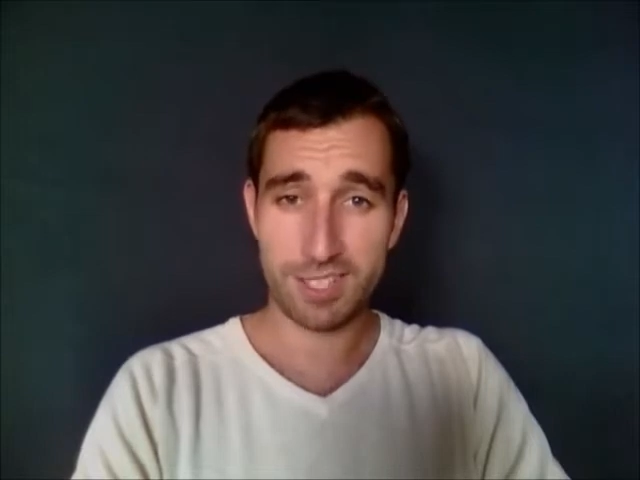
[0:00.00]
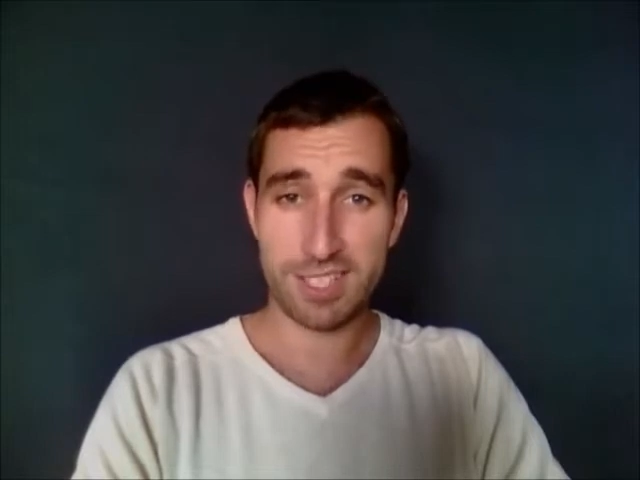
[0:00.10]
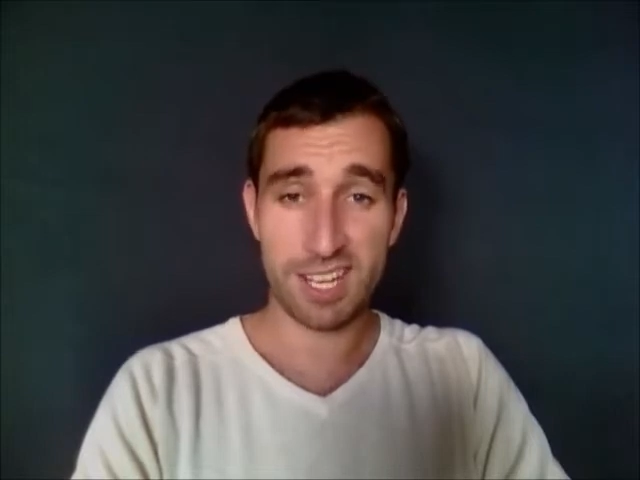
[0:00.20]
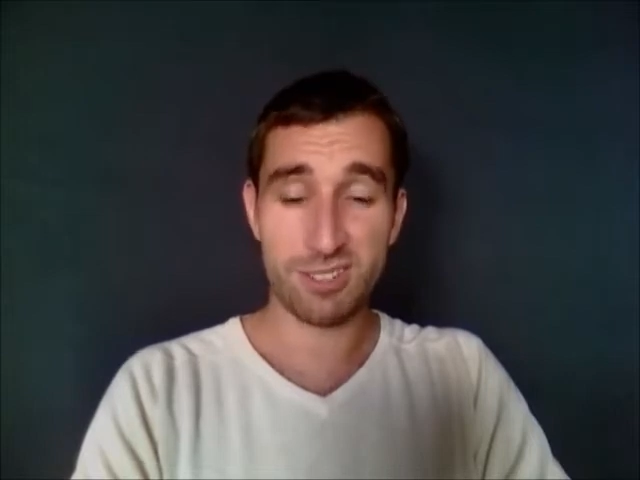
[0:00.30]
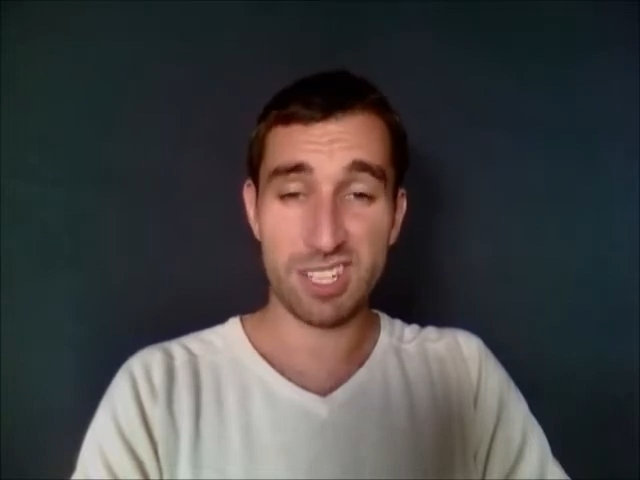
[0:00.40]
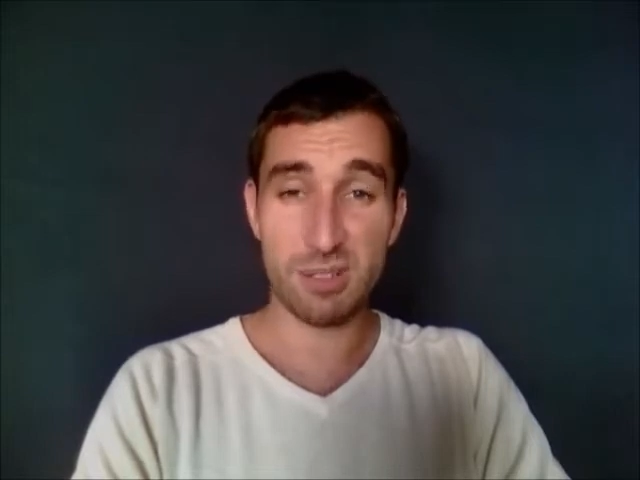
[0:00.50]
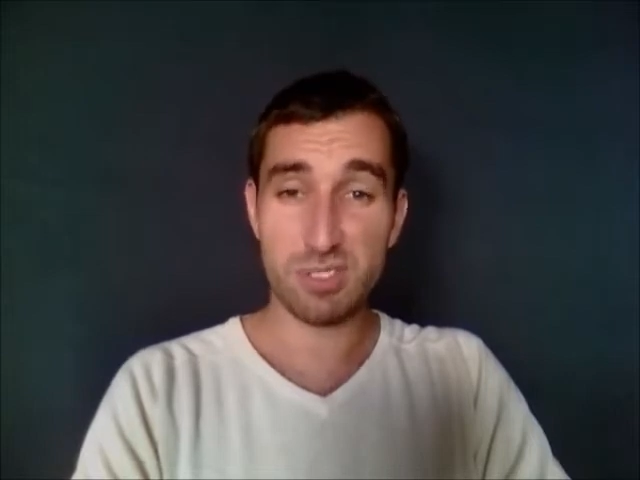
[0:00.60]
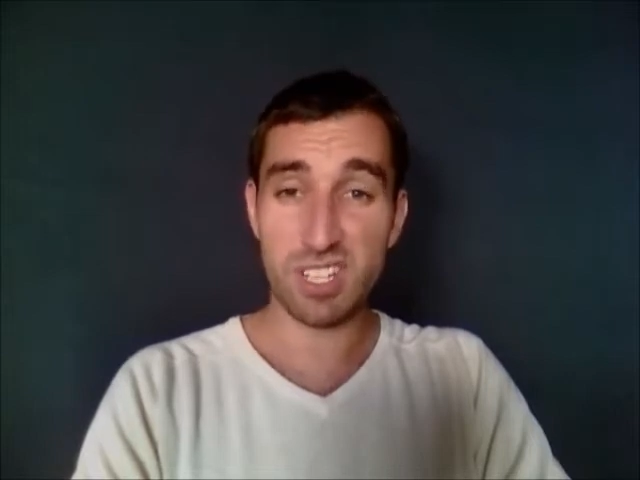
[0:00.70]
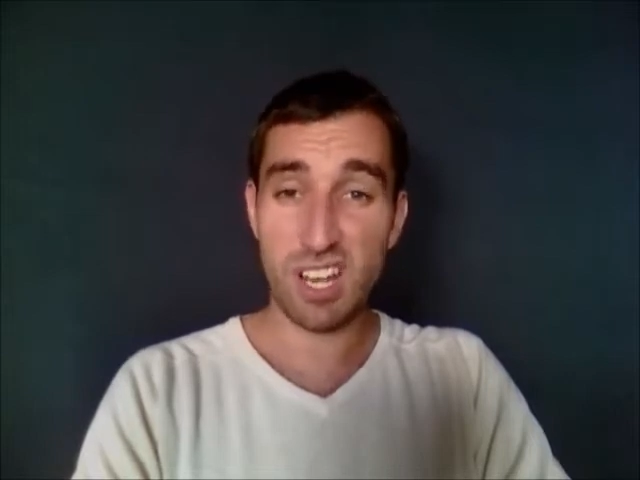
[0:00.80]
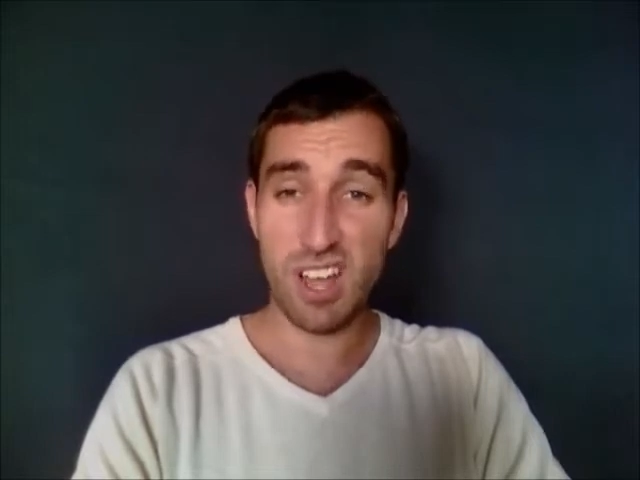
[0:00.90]
Now, it
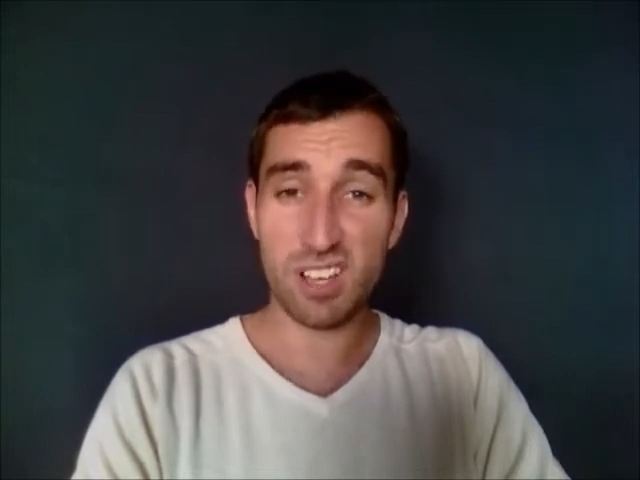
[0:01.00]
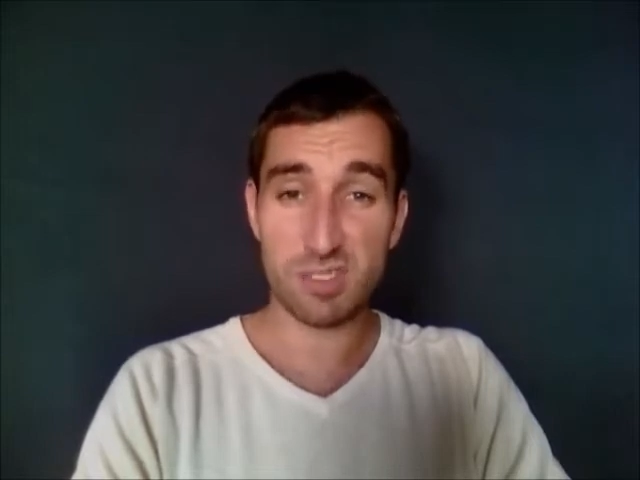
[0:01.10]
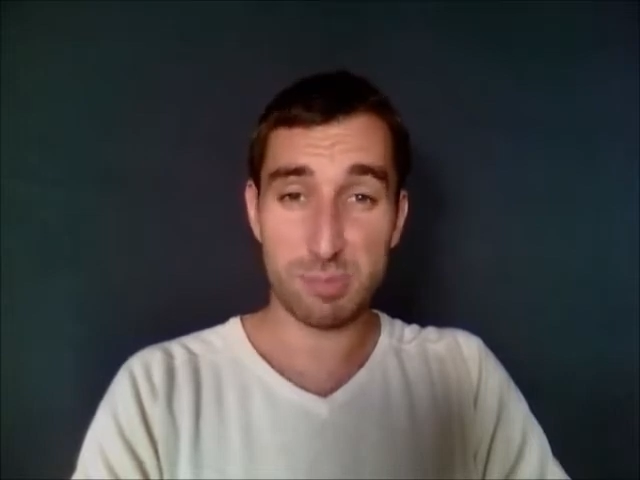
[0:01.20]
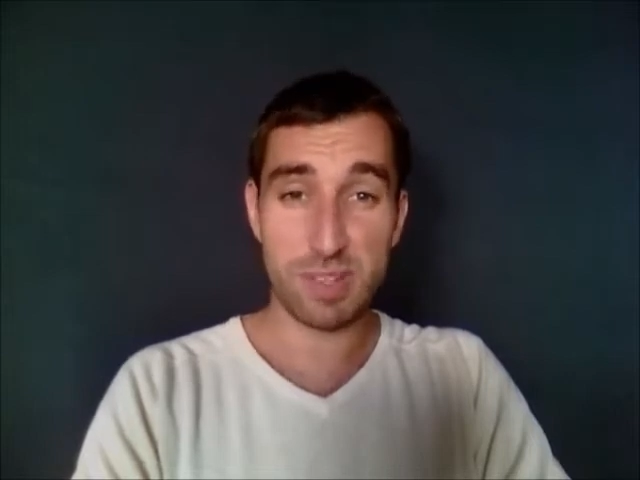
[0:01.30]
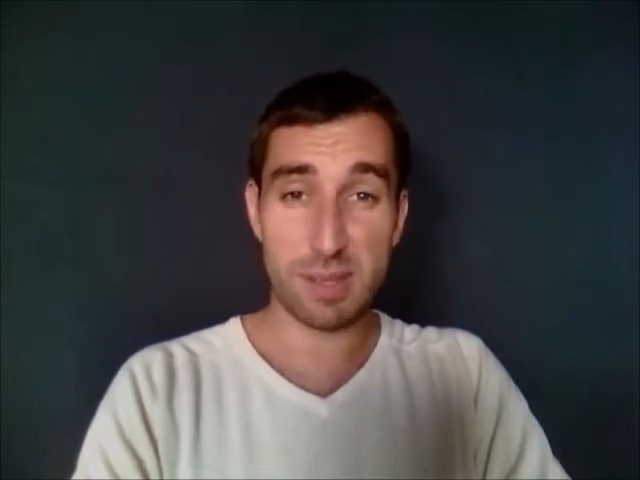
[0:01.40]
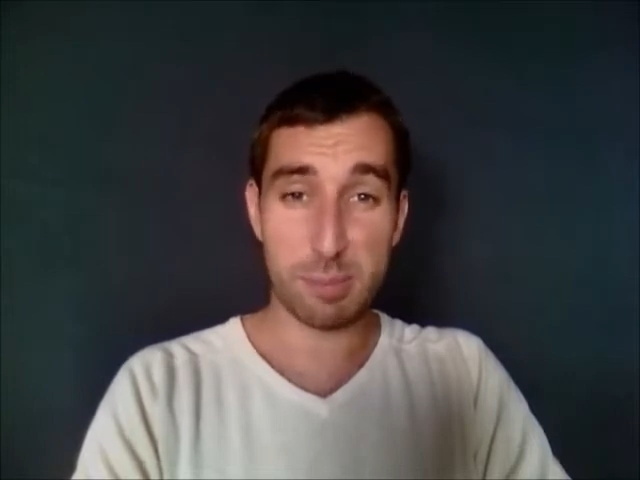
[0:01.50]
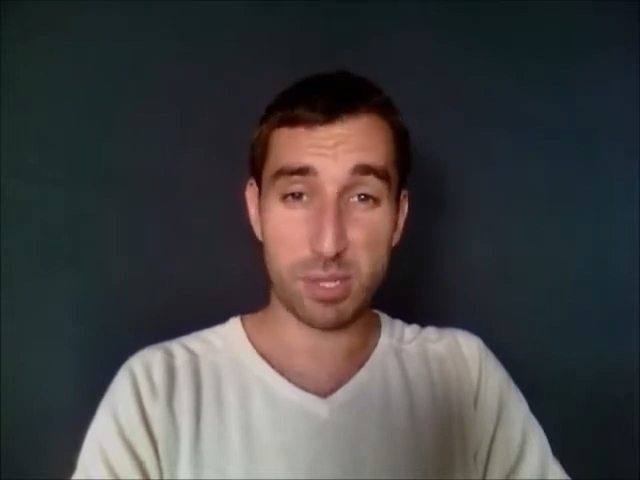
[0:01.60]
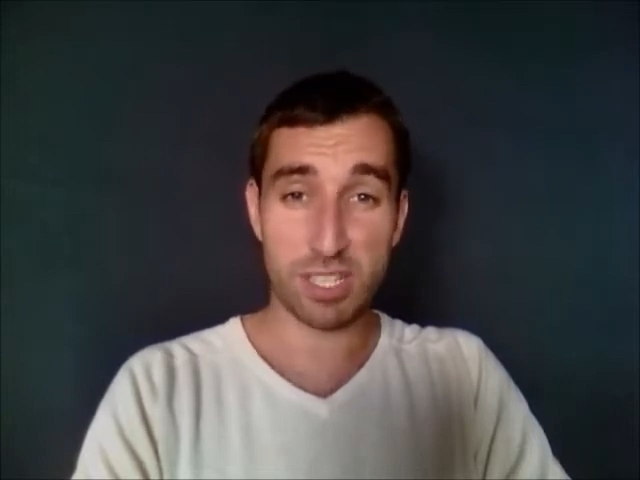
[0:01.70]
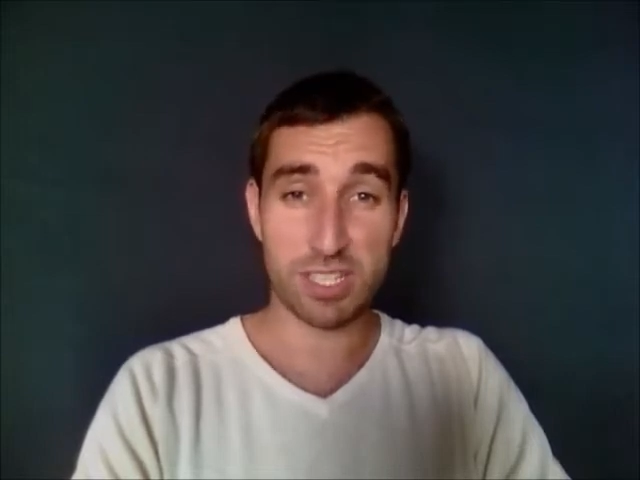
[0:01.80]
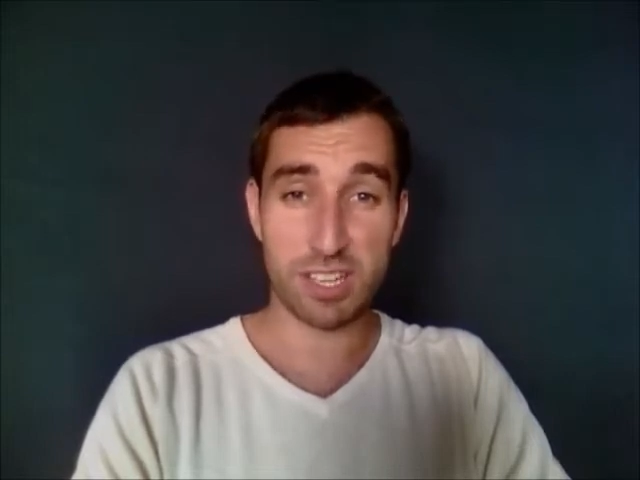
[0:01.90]
was a last minute
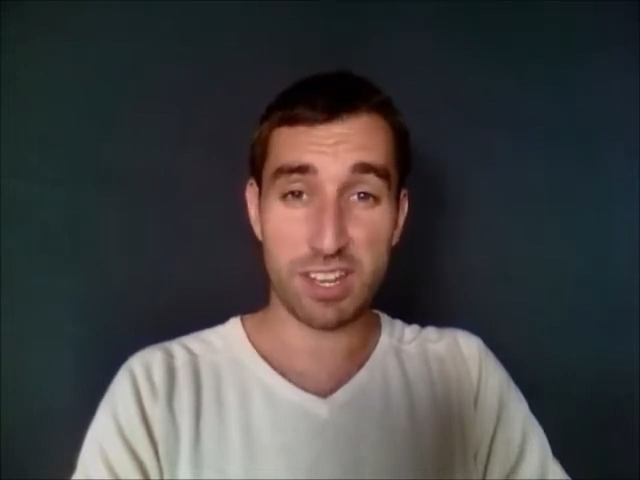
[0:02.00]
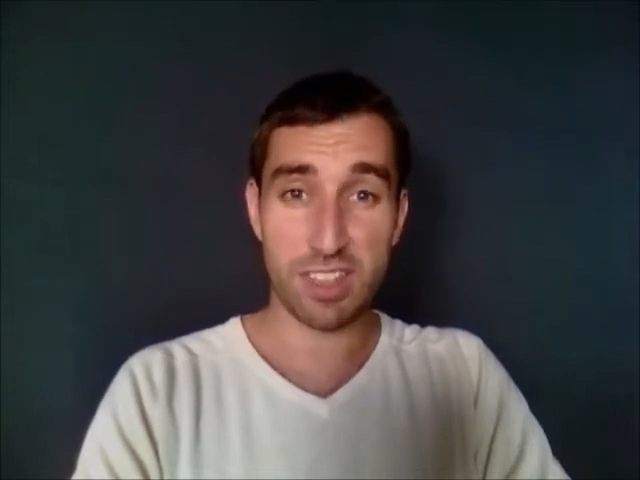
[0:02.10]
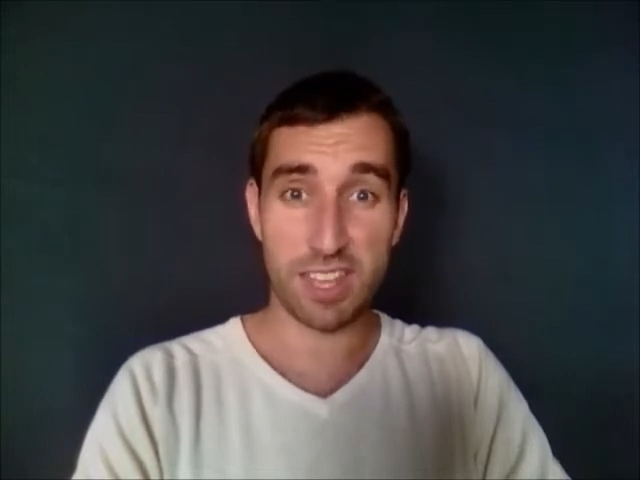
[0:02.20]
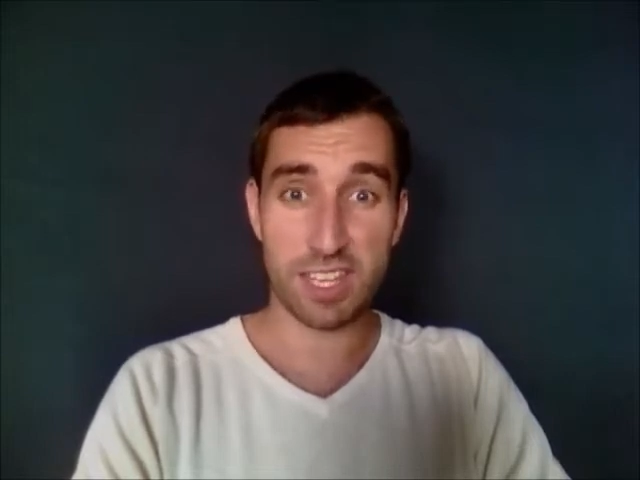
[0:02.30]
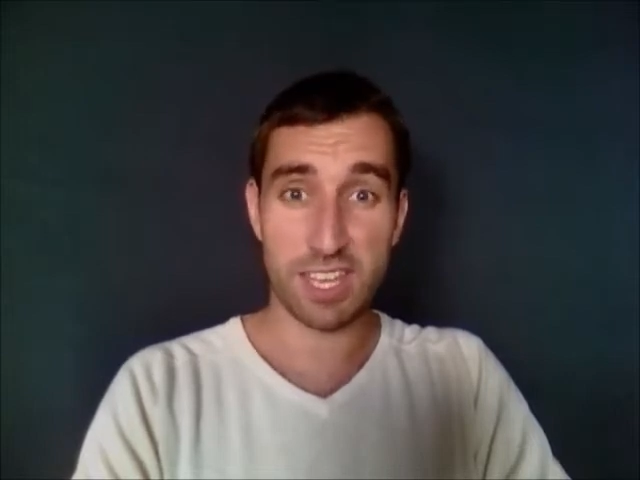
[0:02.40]
booking kind of thing,